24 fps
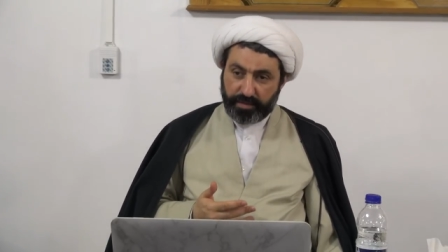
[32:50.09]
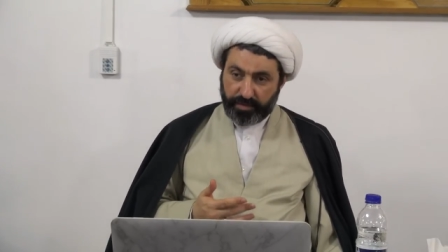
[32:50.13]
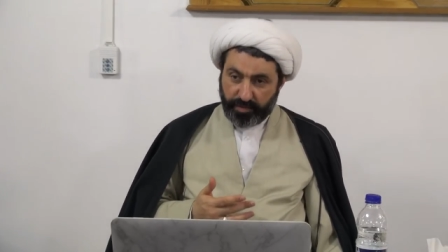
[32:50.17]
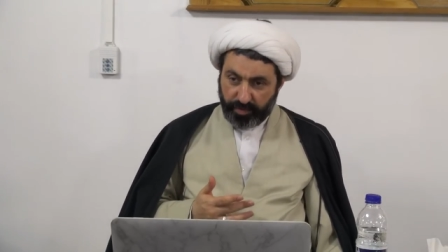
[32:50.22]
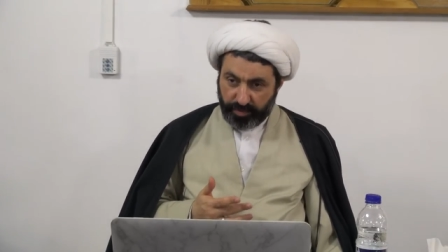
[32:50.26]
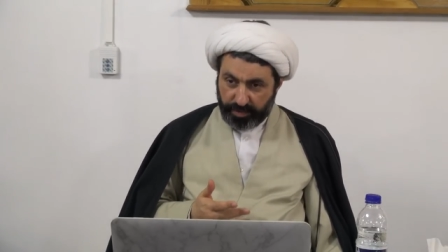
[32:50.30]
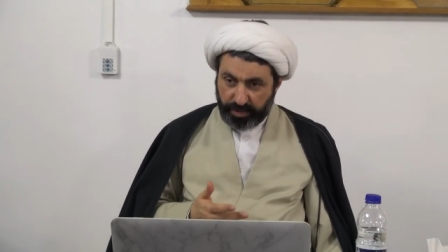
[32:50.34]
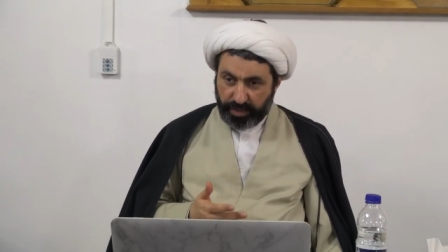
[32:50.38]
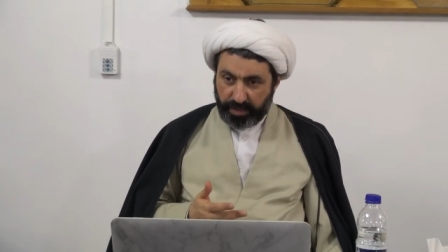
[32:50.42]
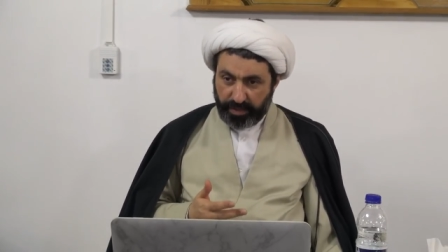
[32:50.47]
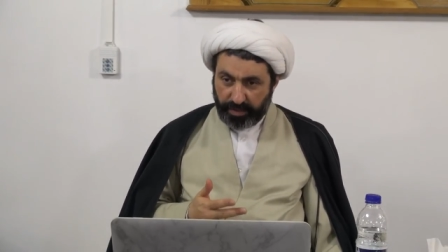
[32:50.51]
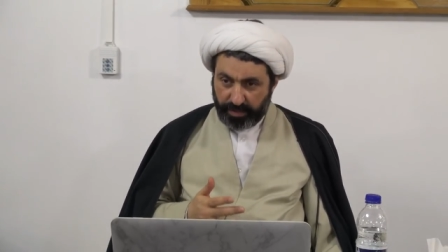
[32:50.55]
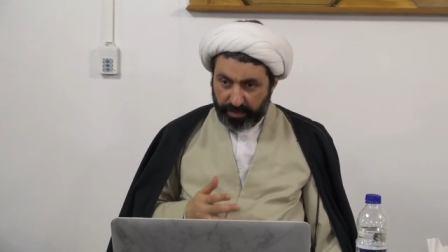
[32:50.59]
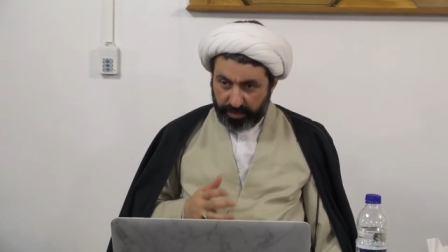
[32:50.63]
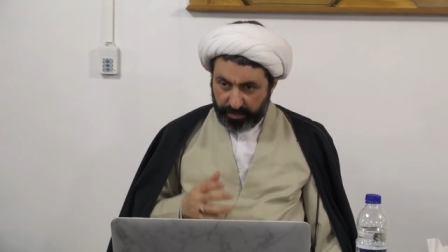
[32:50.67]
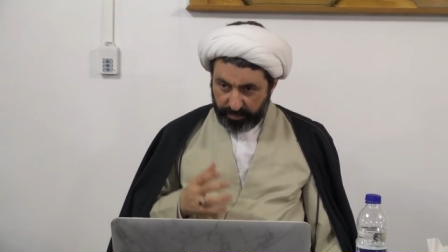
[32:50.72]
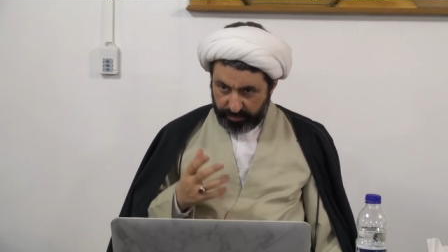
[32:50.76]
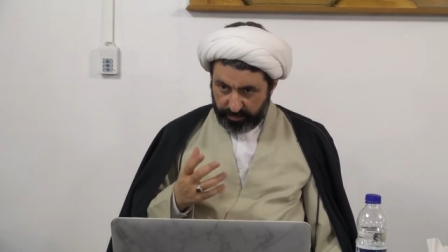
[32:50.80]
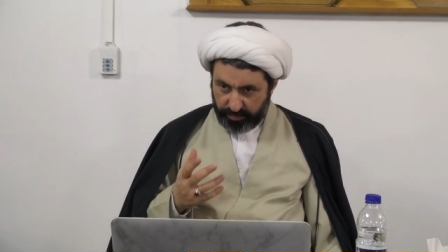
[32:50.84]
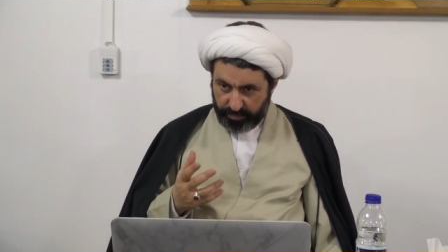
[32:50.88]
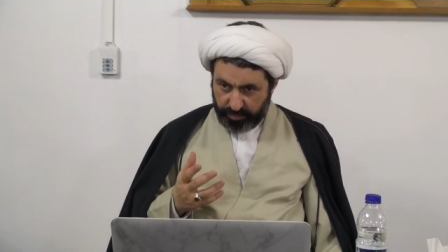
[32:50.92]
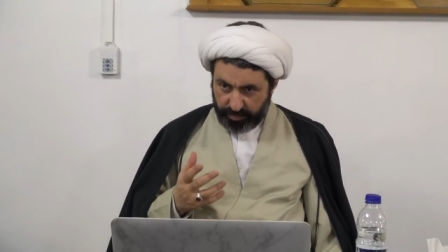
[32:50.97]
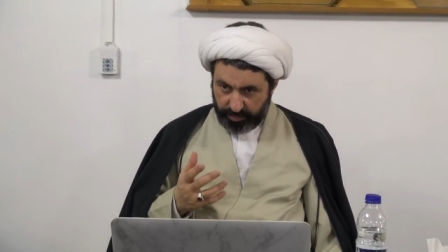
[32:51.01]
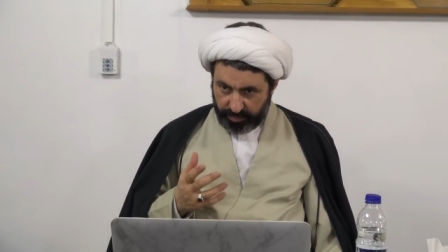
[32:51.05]
Okay?
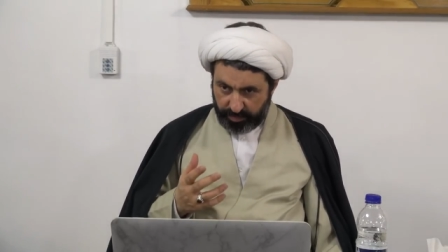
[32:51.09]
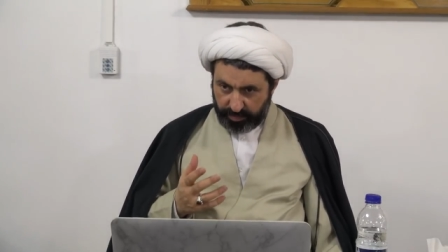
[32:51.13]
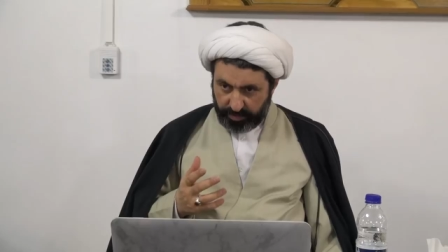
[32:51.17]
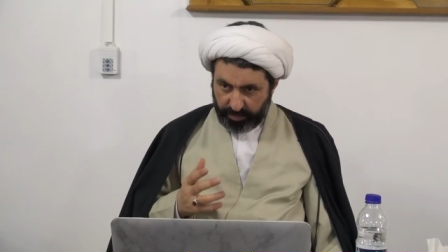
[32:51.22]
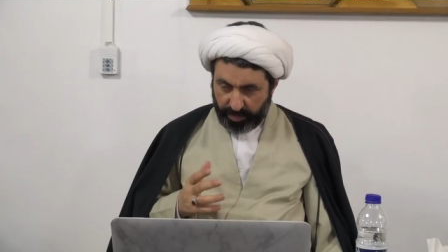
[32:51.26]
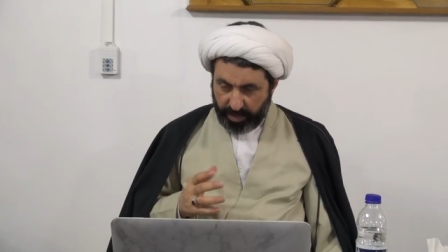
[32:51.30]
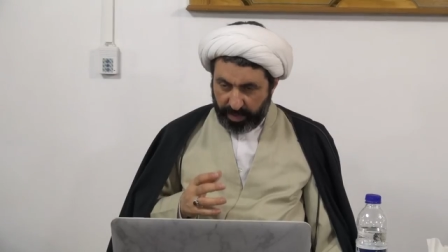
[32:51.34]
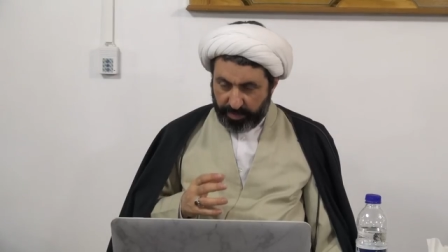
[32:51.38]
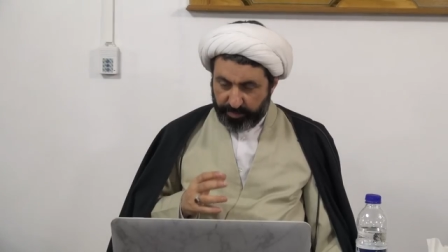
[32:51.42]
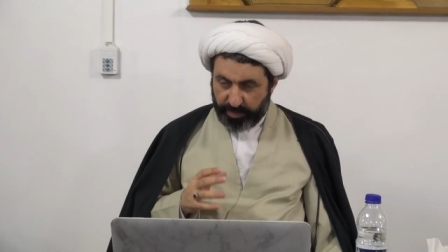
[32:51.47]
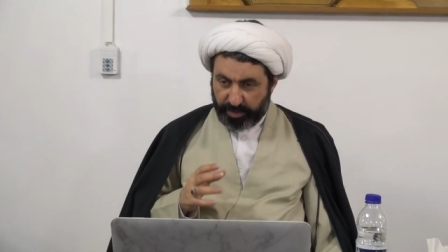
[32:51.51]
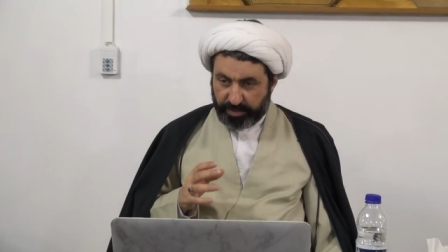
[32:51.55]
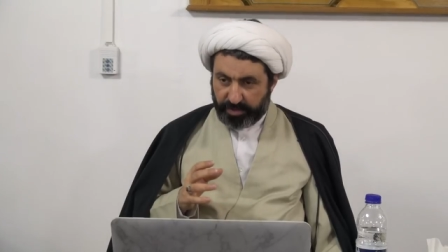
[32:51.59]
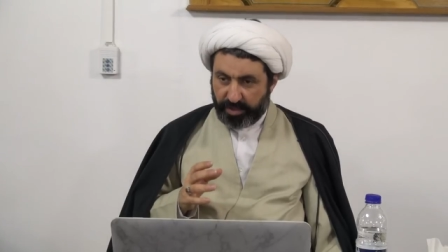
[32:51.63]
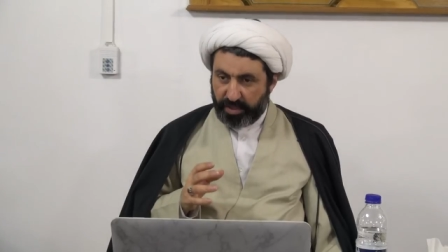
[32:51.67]
I'm not